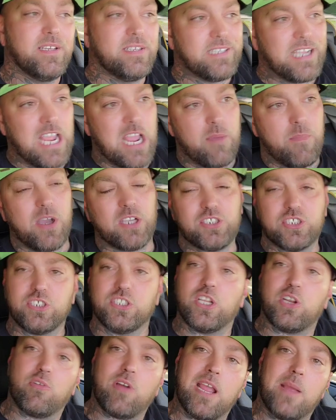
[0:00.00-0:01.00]
Damn, I
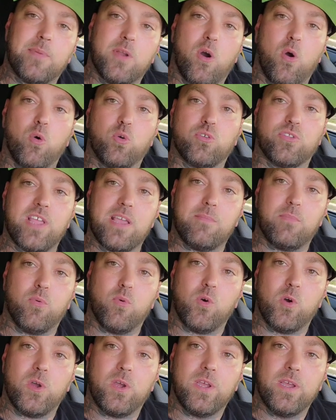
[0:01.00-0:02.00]
shouldn't have grabbed a hold of that
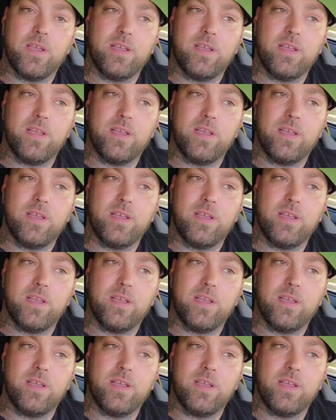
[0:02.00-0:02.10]
boy.